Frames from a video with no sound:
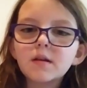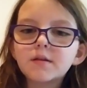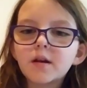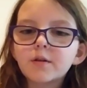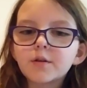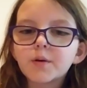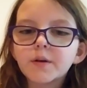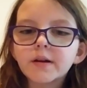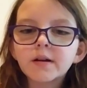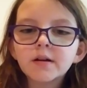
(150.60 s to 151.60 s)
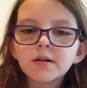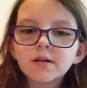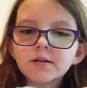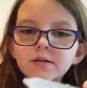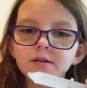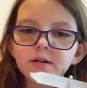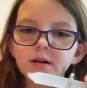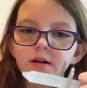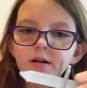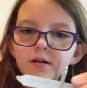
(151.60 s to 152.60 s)
Now you're going to
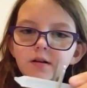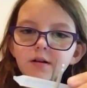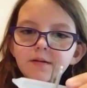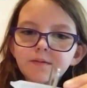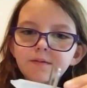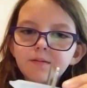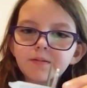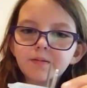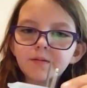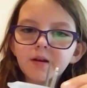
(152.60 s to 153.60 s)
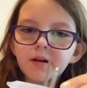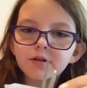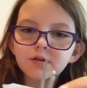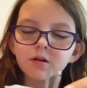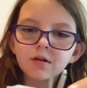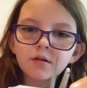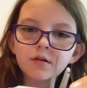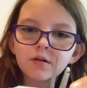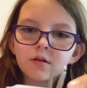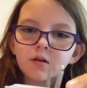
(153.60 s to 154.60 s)
cut off the extra.
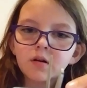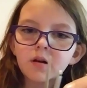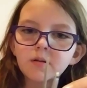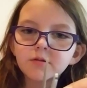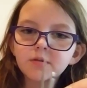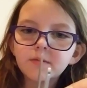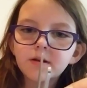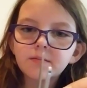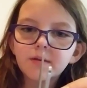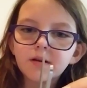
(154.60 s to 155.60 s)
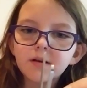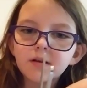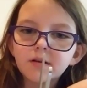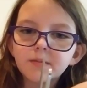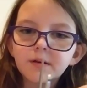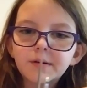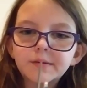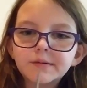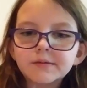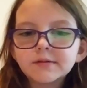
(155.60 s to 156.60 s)
I'm going to make mine about
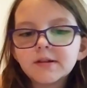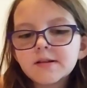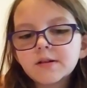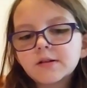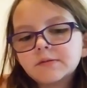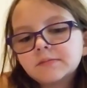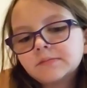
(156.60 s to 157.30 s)
this long.